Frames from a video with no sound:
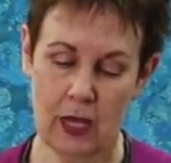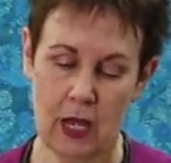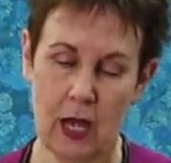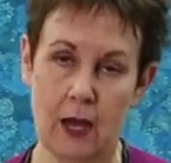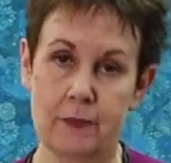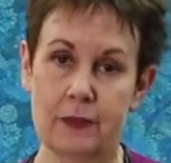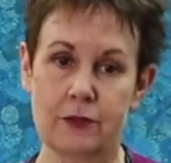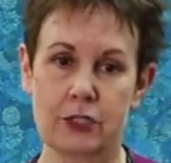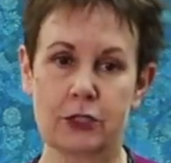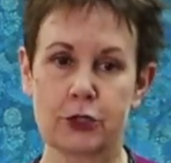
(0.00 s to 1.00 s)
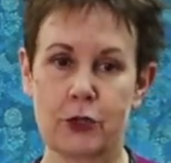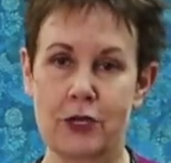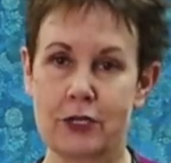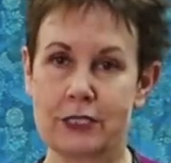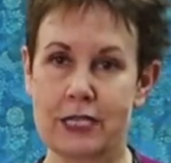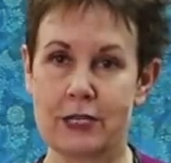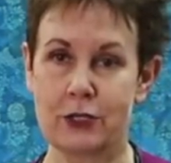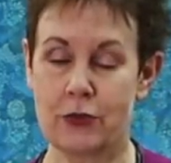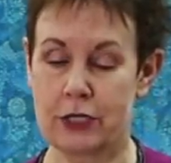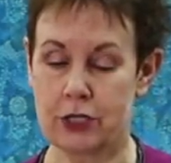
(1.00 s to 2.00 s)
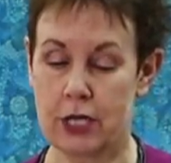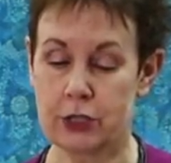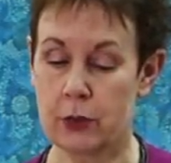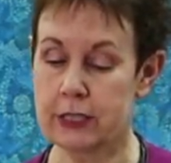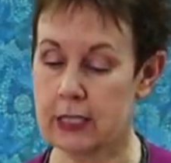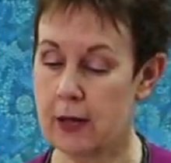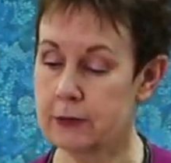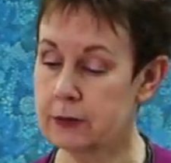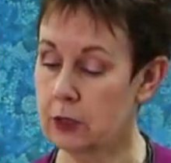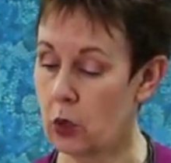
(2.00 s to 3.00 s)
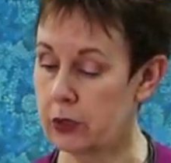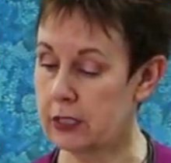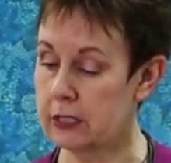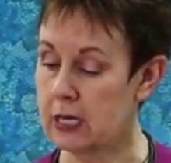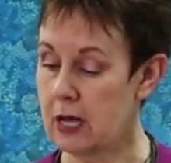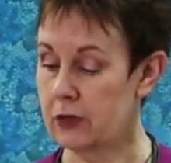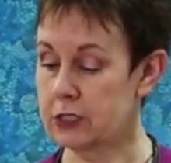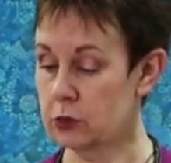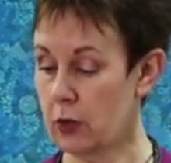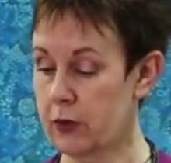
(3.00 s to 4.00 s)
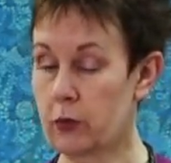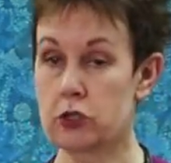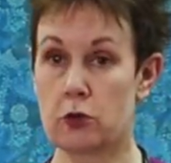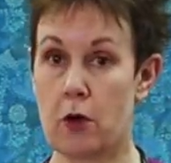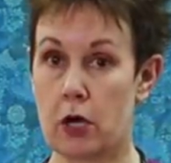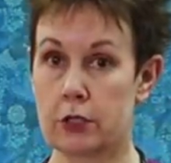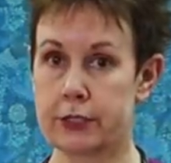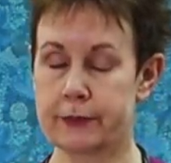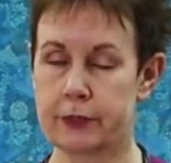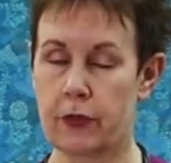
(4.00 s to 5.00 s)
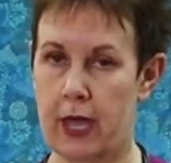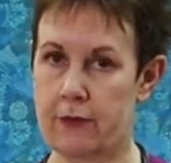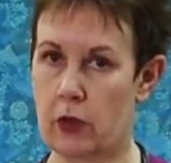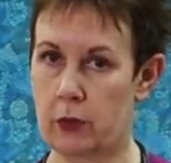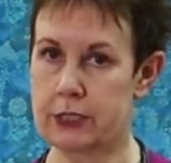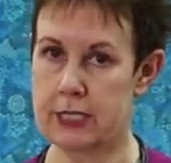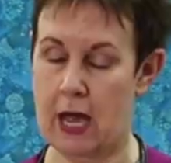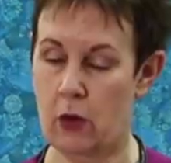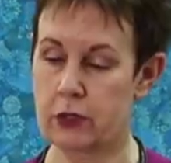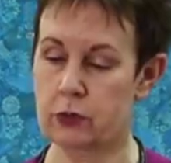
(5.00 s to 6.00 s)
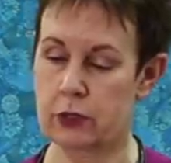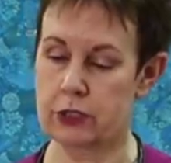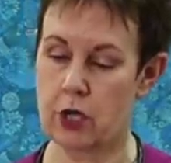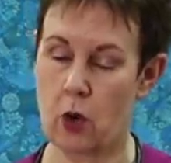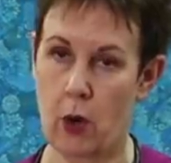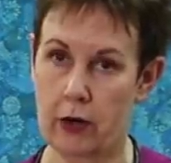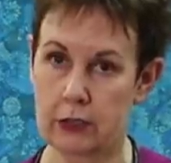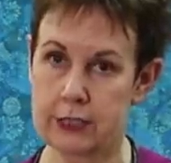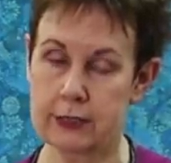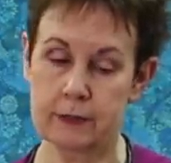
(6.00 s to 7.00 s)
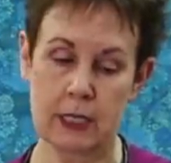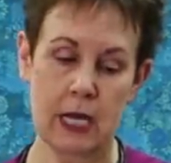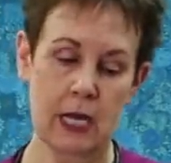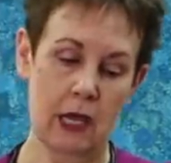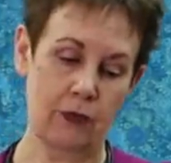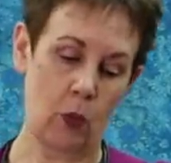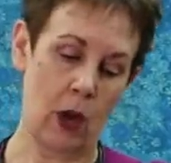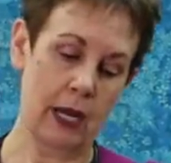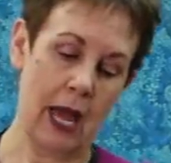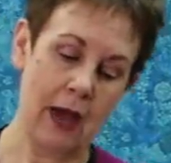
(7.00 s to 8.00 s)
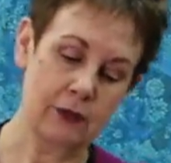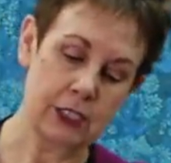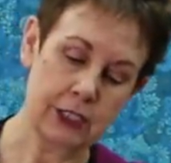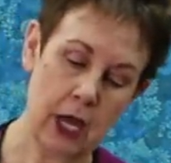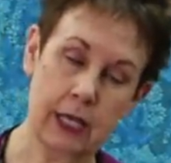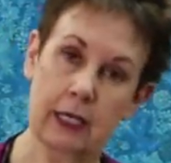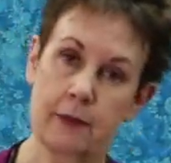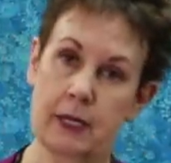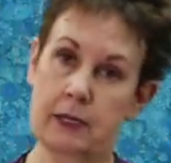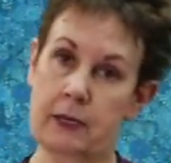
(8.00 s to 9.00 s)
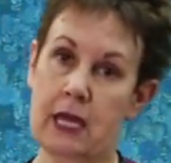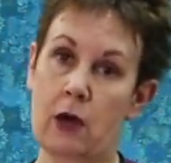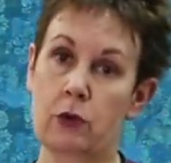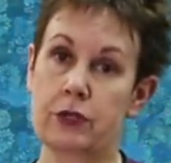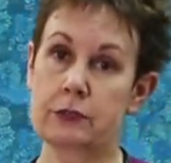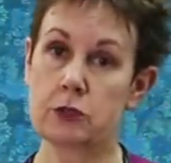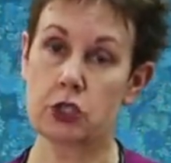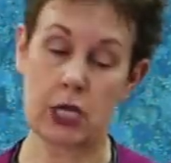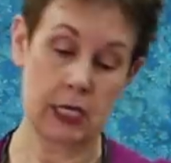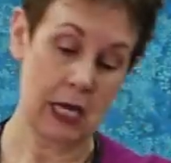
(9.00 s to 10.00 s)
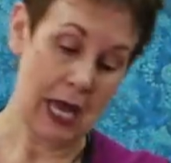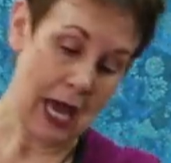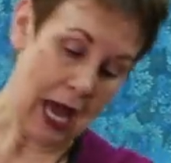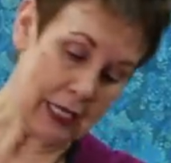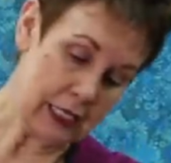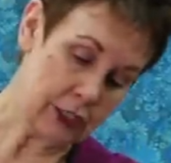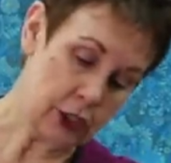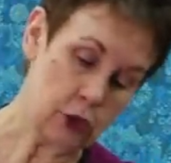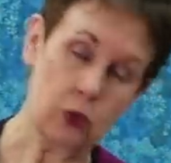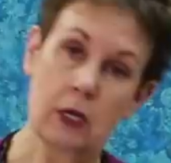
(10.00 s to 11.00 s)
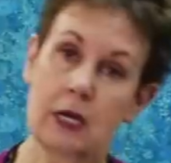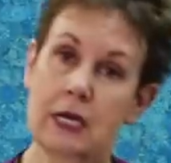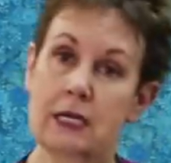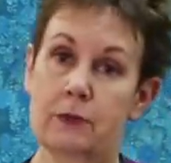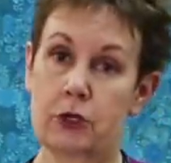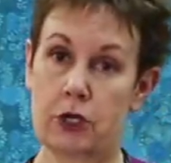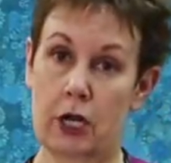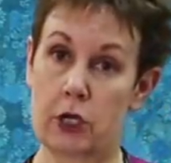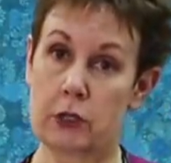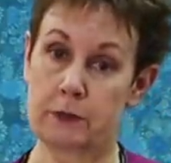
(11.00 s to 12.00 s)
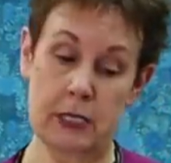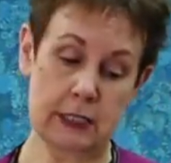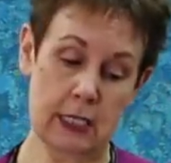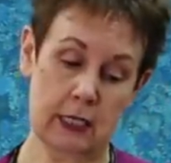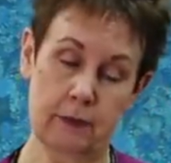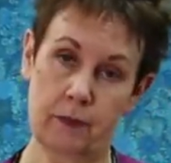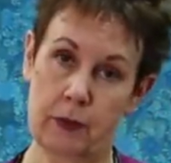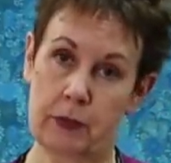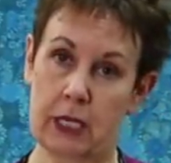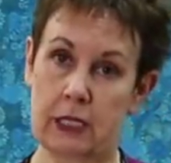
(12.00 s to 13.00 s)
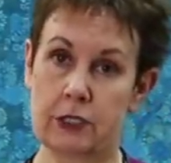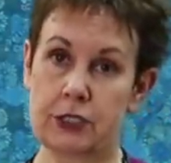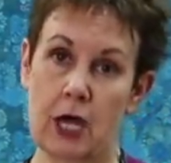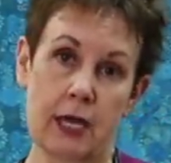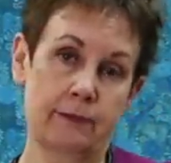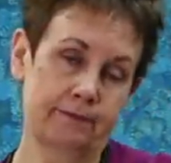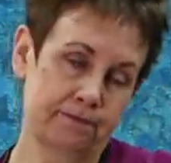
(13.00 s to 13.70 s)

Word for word: Um, here's a little screen you can see and do things on. So, it comes loaded. This is one of the original models, so they have other ones now. This one is not wireless. If I want to have a design come in and be cut with this machine, I need to put it on a USB stick and plug it in the side